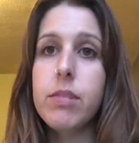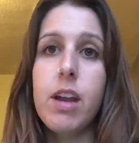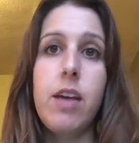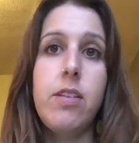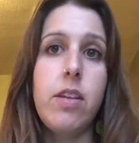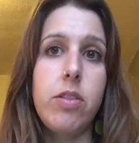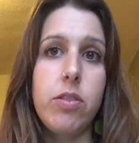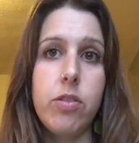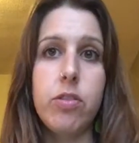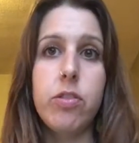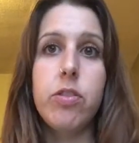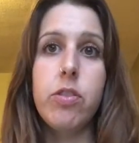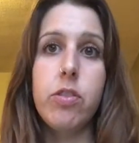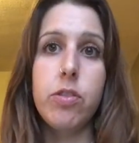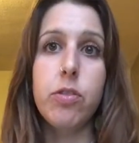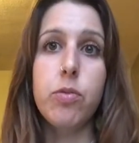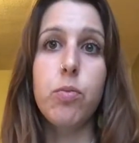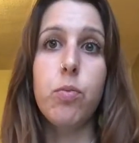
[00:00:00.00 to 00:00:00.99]
And then
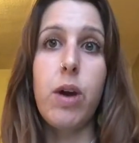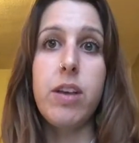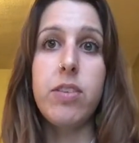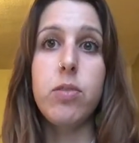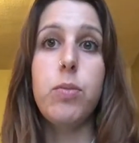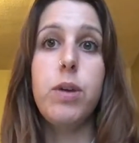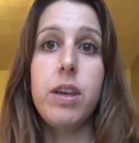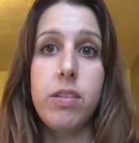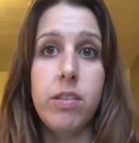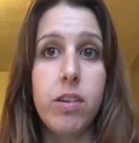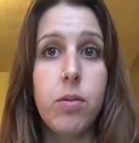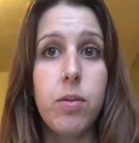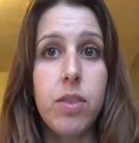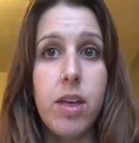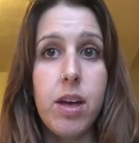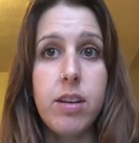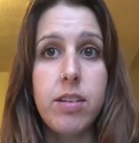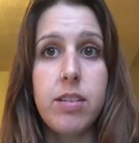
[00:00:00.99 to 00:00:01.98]
there's ways that we can deal
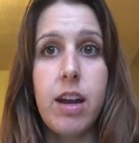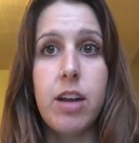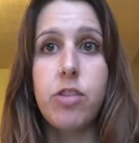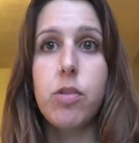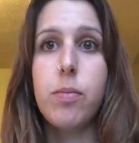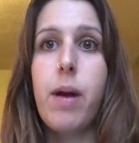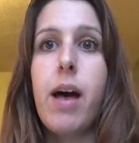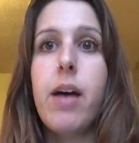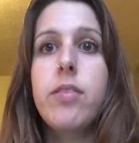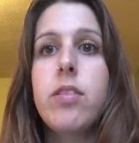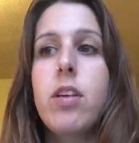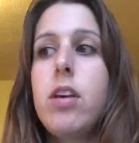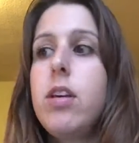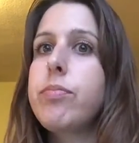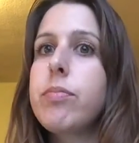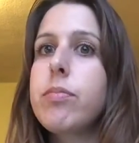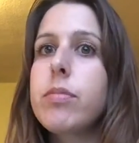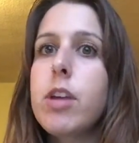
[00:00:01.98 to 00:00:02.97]
with that as naturopaths.
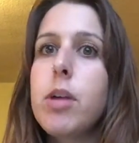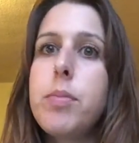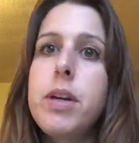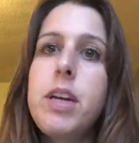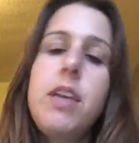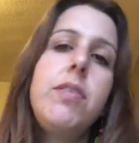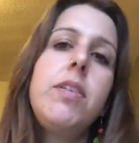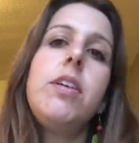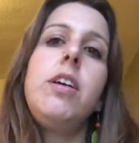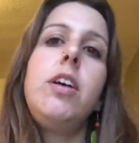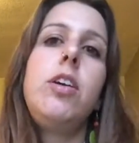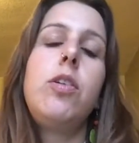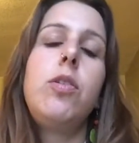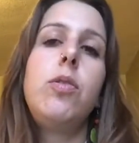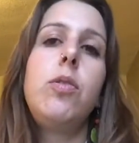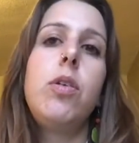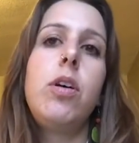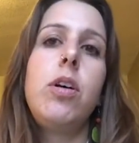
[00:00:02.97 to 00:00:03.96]
But even, you
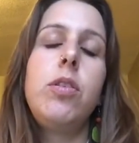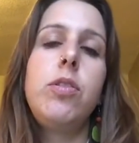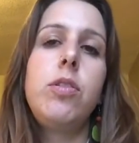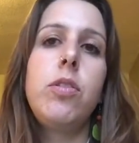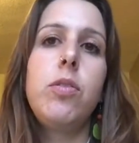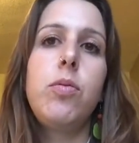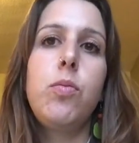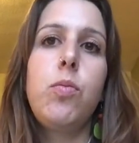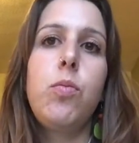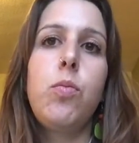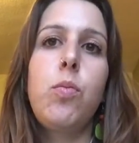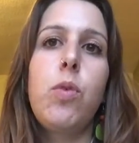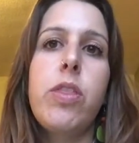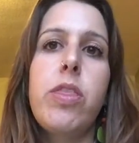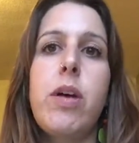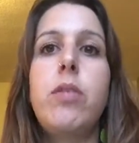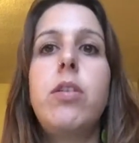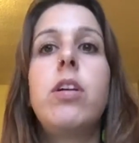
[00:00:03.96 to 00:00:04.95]
know,
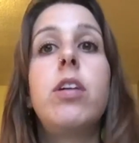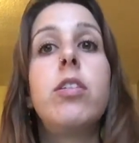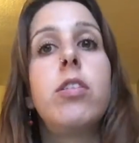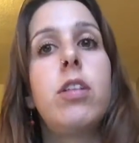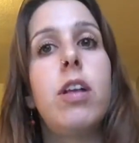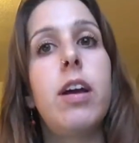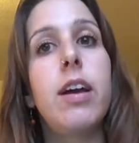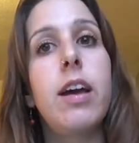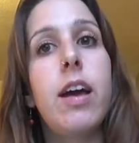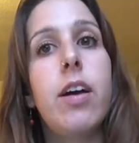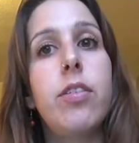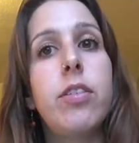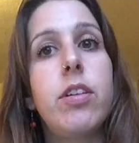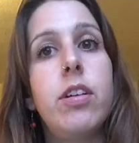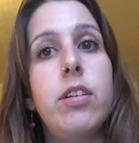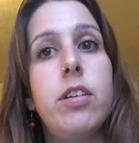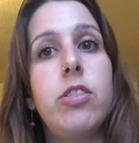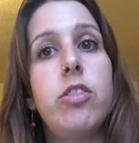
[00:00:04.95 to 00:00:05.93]
without an underlying
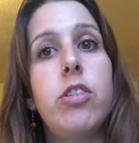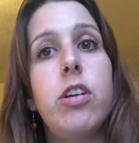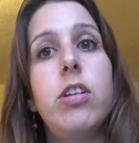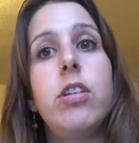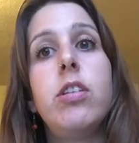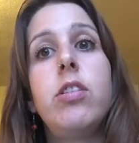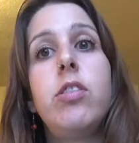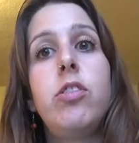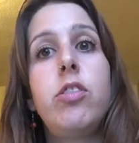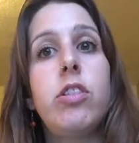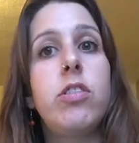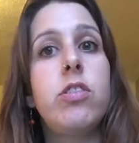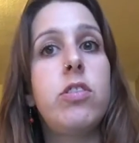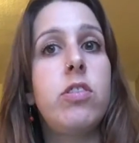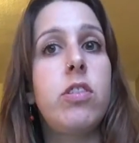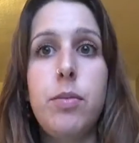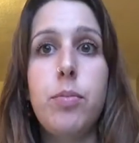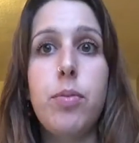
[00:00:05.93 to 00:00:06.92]
health condition,
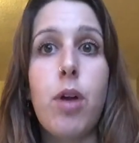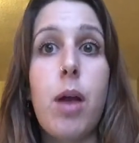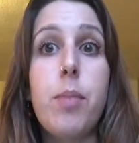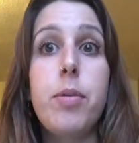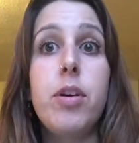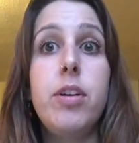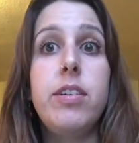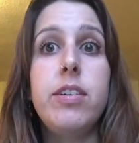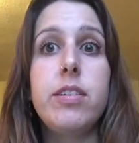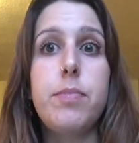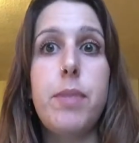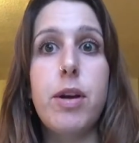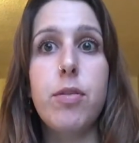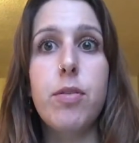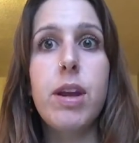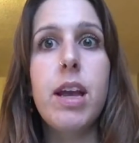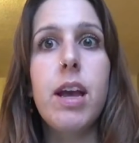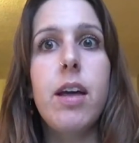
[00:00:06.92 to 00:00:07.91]
just primary
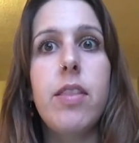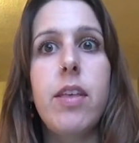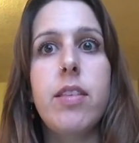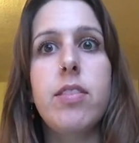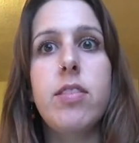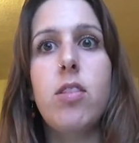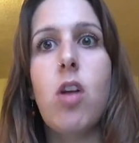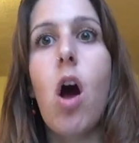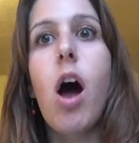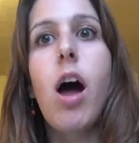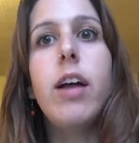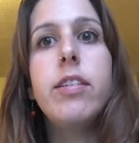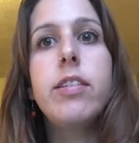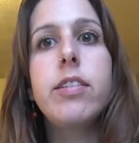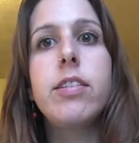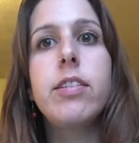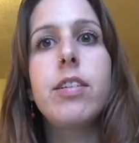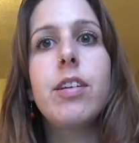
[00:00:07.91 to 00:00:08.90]
dysmenorrhea that's
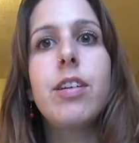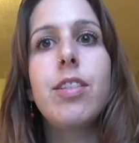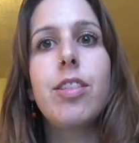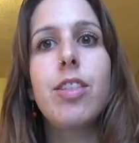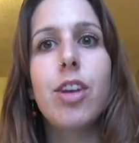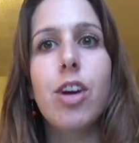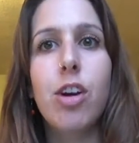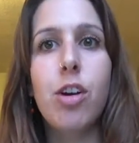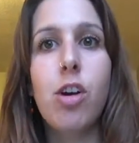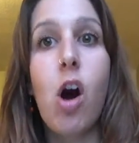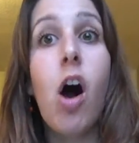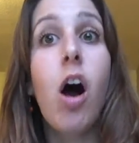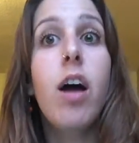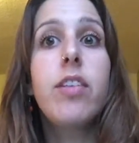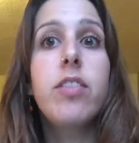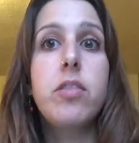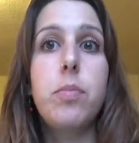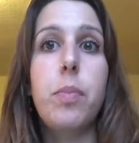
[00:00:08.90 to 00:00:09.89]
not
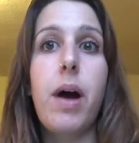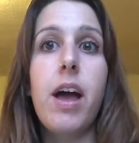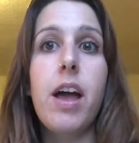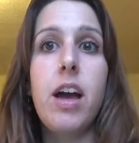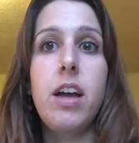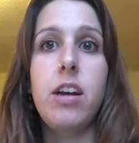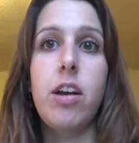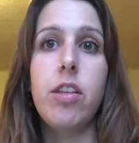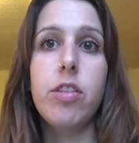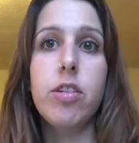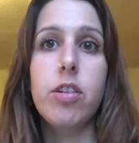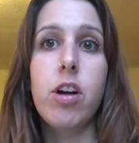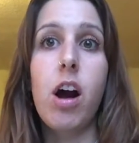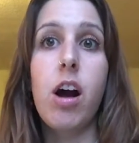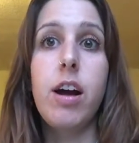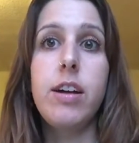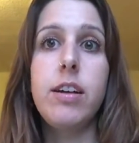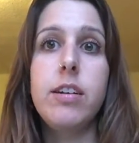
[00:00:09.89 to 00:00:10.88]
caused by another
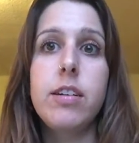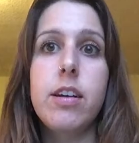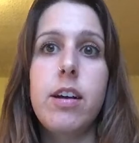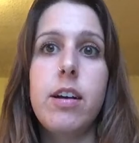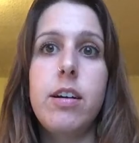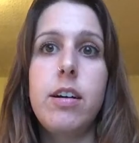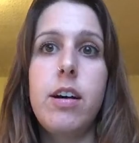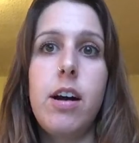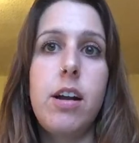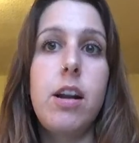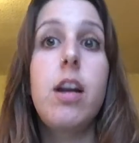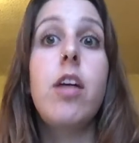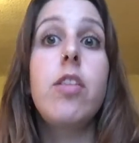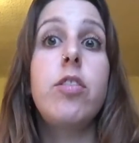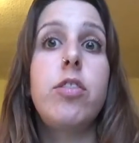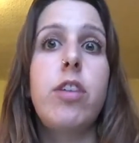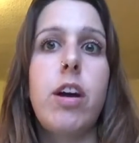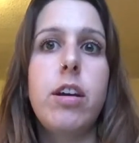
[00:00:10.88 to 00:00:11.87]
kind,
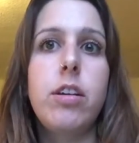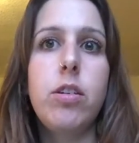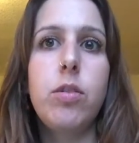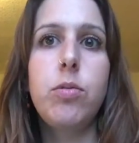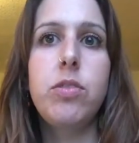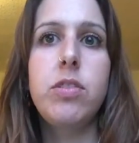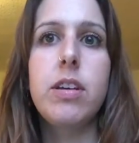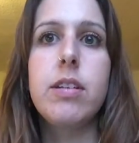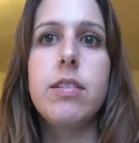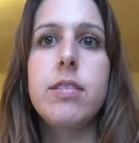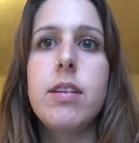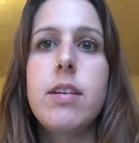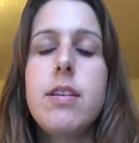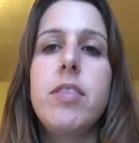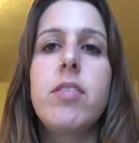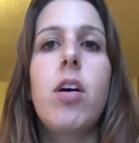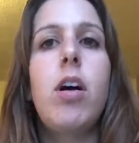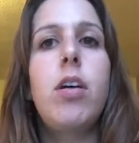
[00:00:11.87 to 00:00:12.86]
another diagnosis,
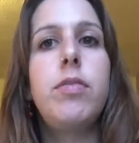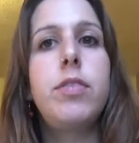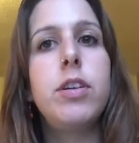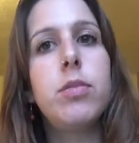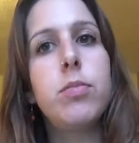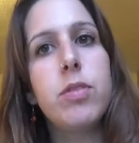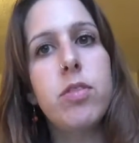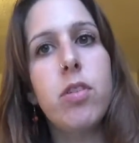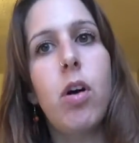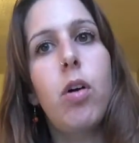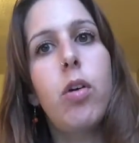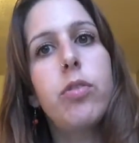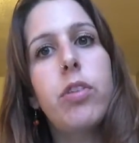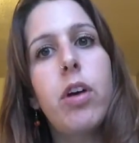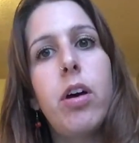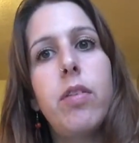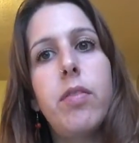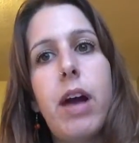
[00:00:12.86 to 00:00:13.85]
is often a
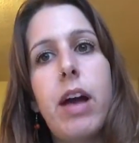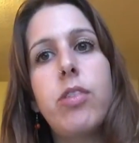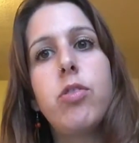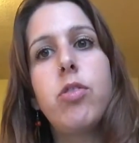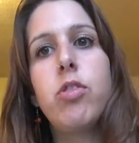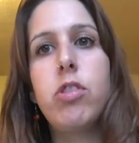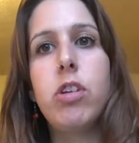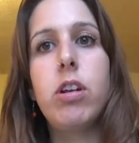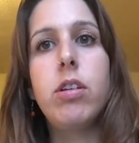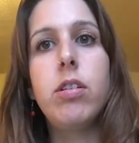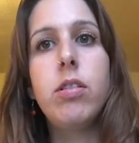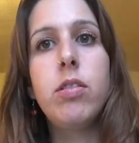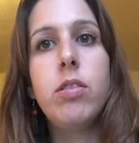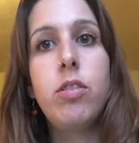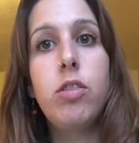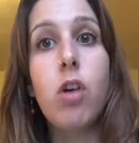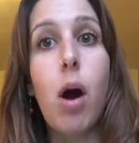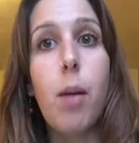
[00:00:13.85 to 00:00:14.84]
result of estrogen
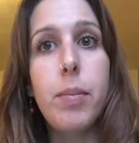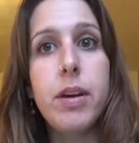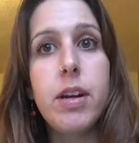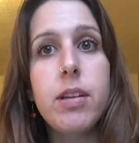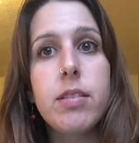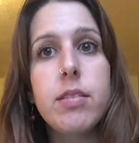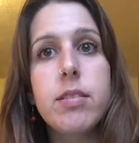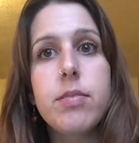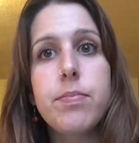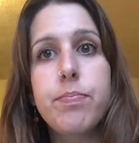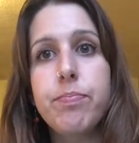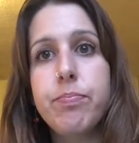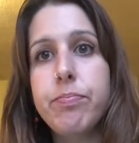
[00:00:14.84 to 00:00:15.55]
dominance.